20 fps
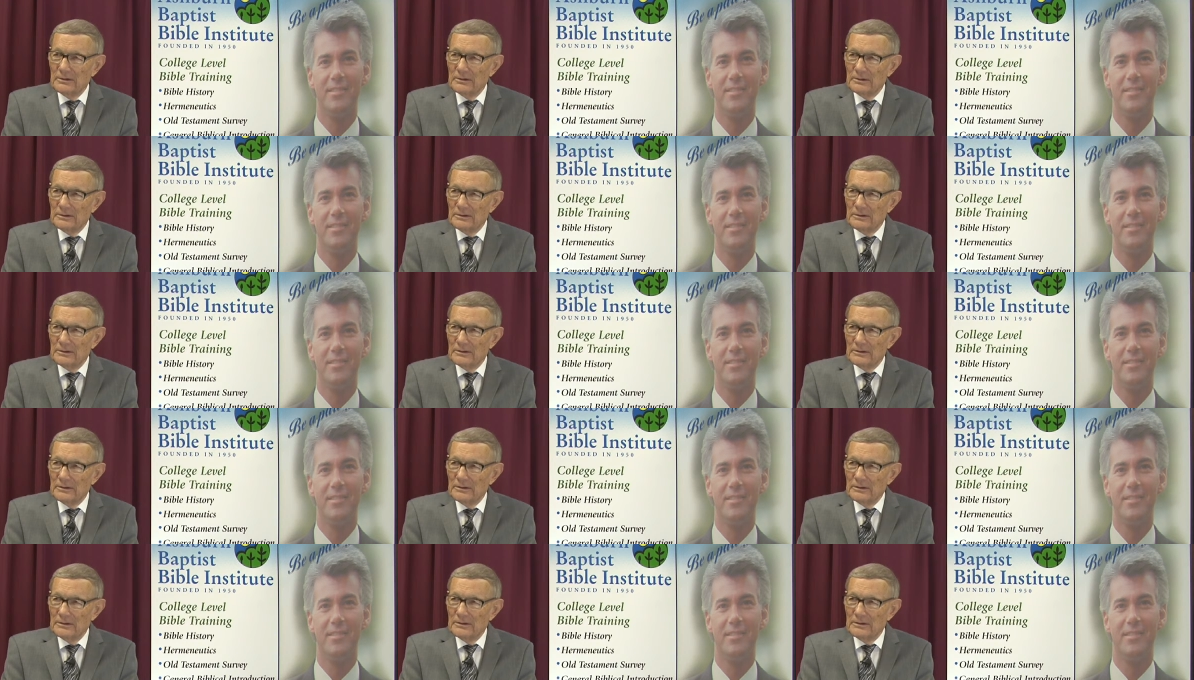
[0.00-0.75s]
Speaker 1: with
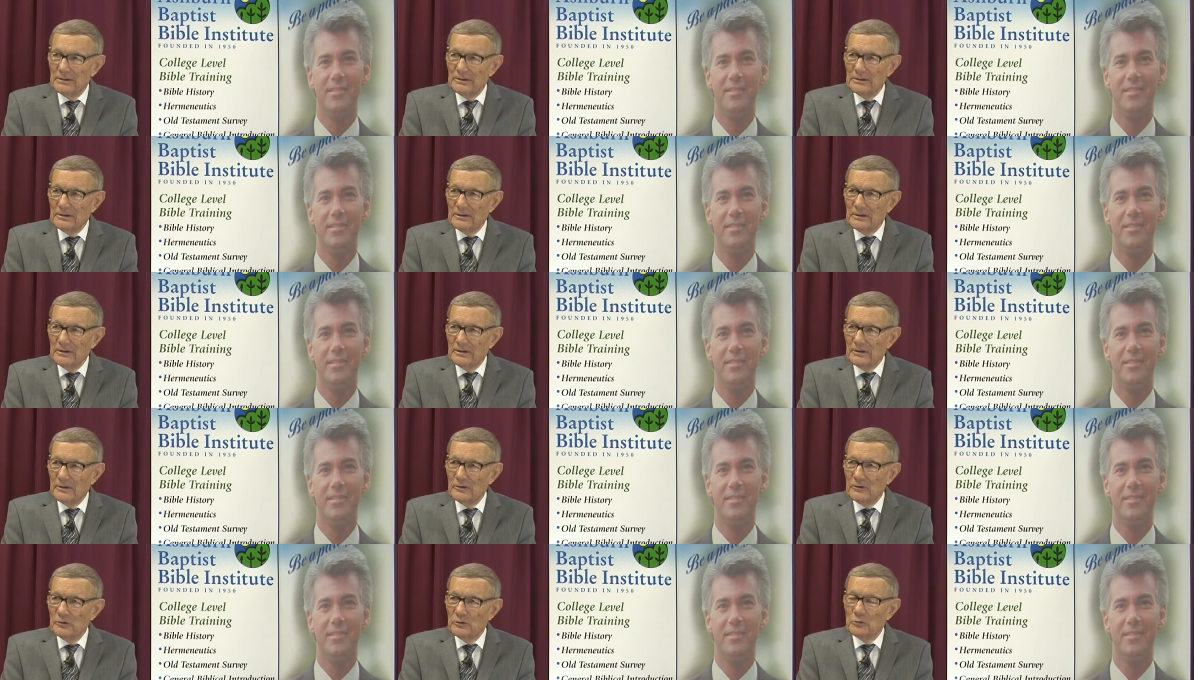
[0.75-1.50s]
Book of
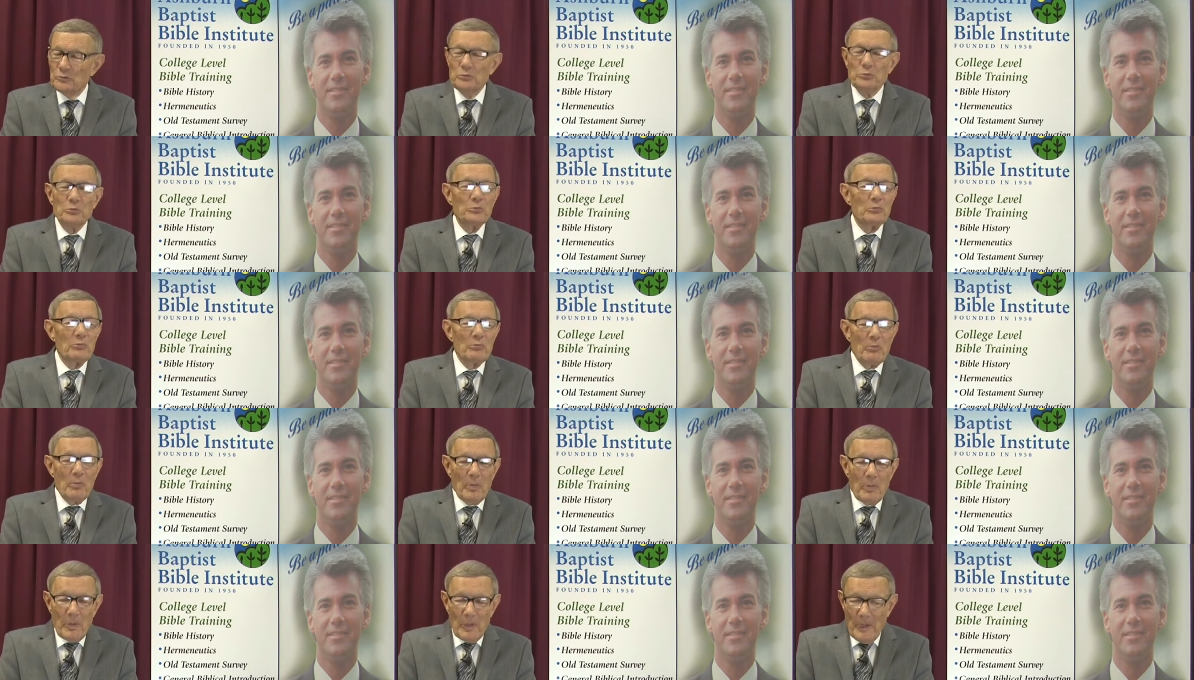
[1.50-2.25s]
Enoch,
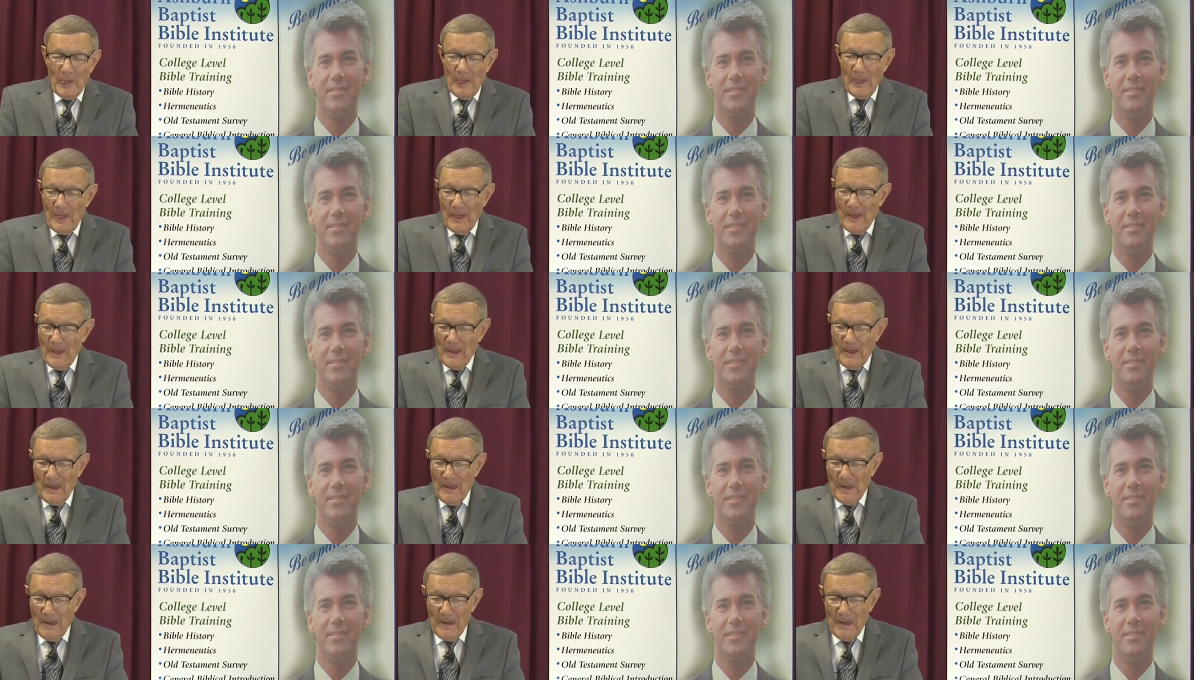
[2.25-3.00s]
Shepherd of
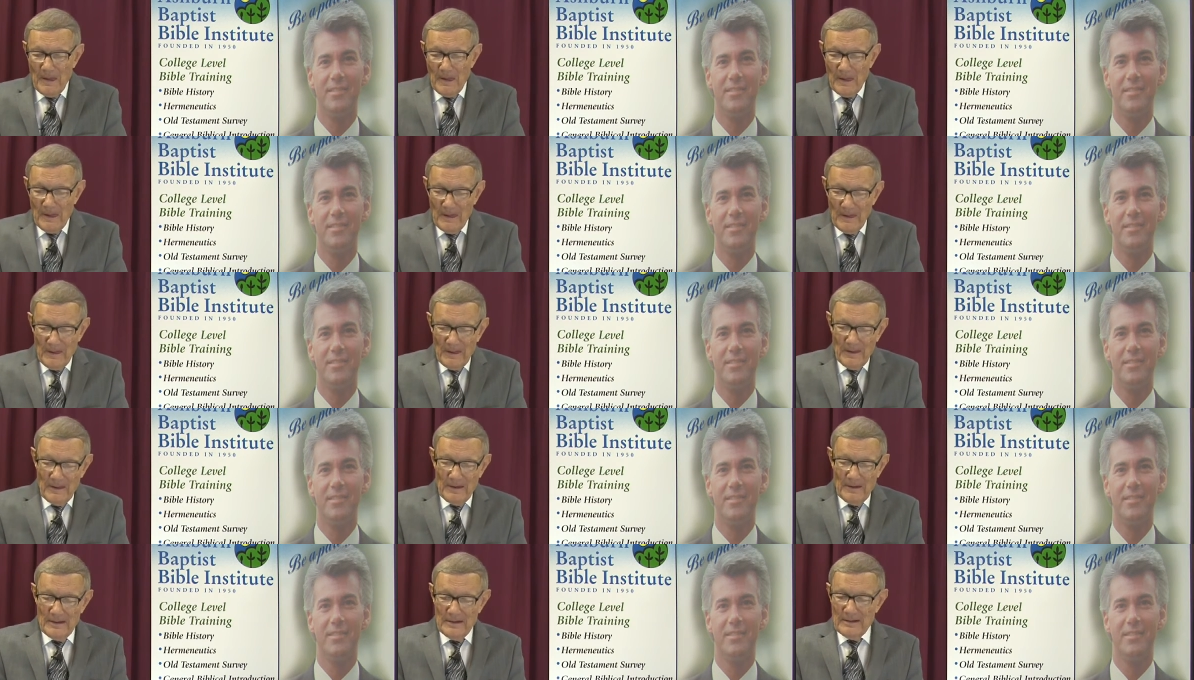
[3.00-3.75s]
Hermas.
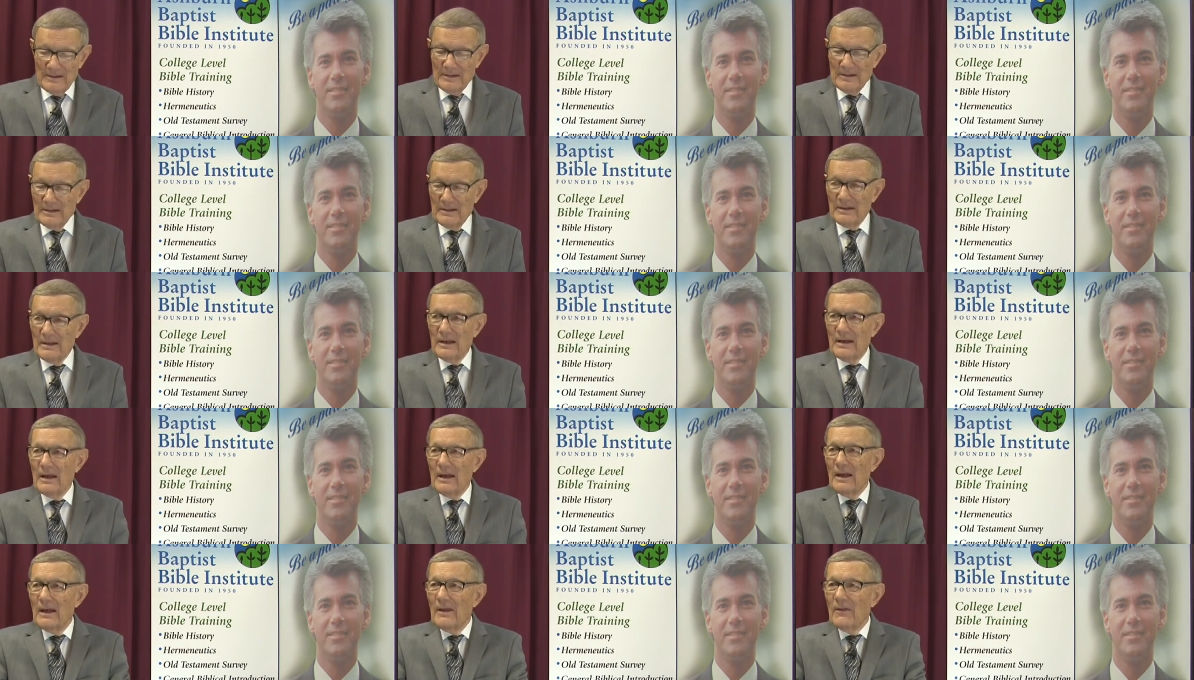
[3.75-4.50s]
So
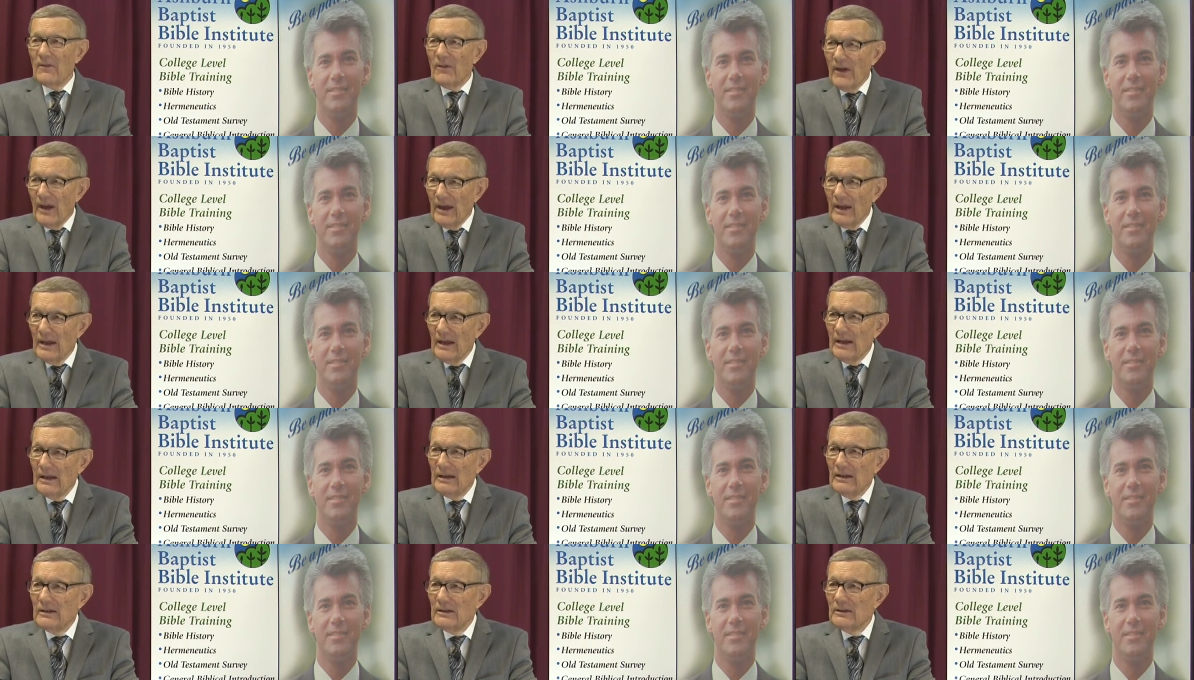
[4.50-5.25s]
are,
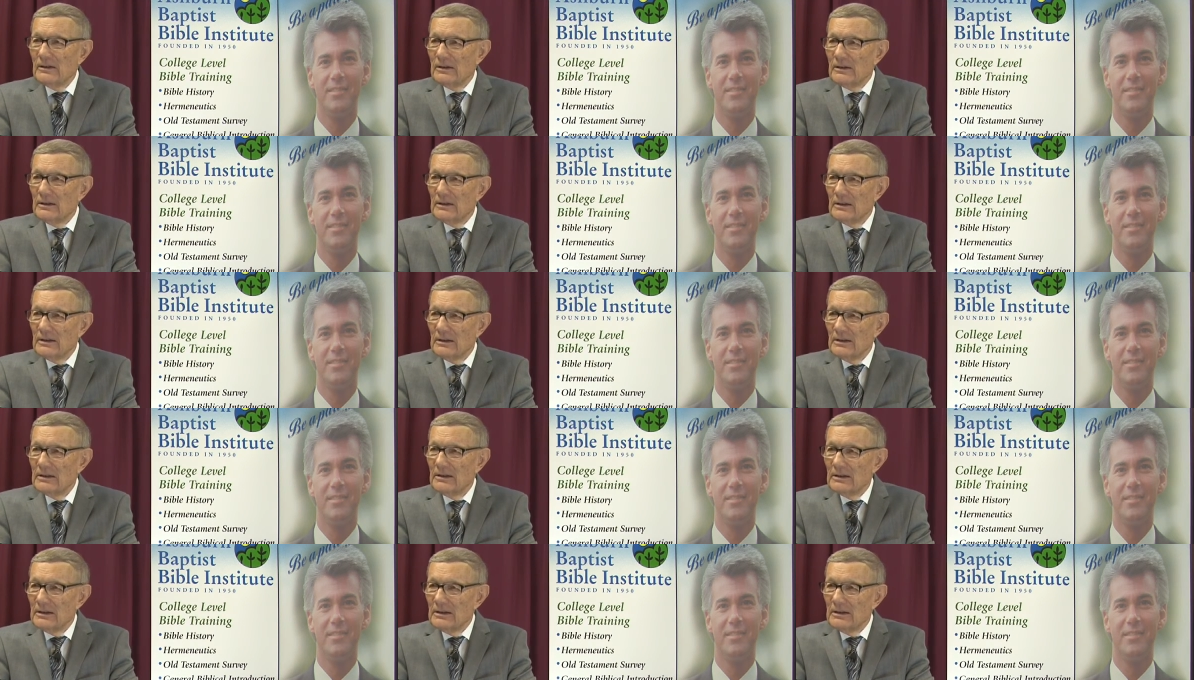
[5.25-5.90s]
they, is this a part of the